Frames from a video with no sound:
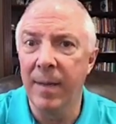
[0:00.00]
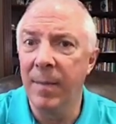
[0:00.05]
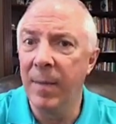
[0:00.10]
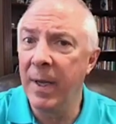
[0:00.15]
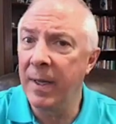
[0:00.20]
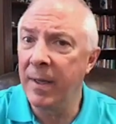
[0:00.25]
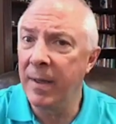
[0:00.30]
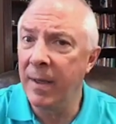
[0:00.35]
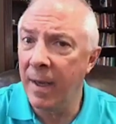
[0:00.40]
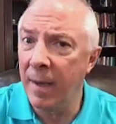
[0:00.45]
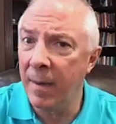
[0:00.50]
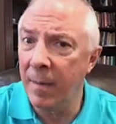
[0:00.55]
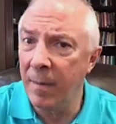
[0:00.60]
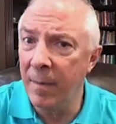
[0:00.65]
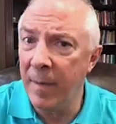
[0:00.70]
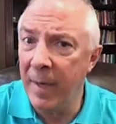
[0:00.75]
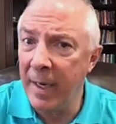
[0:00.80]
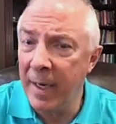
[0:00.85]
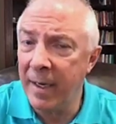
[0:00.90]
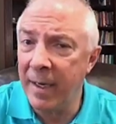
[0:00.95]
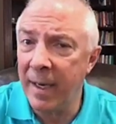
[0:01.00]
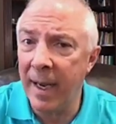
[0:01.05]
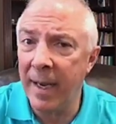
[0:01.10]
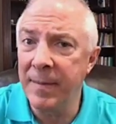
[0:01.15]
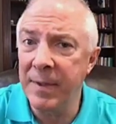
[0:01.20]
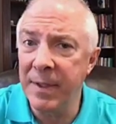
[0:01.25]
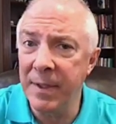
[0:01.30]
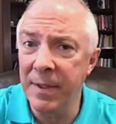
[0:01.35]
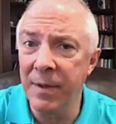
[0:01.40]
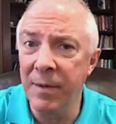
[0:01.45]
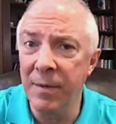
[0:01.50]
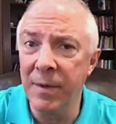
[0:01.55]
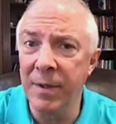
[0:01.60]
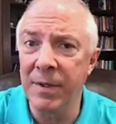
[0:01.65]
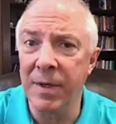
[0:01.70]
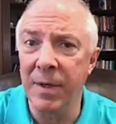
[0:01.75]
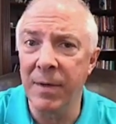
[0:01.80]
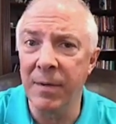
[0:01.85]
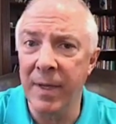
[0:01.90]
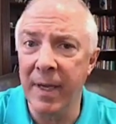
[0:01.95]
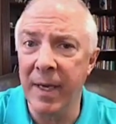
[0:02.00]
but many times in doing so,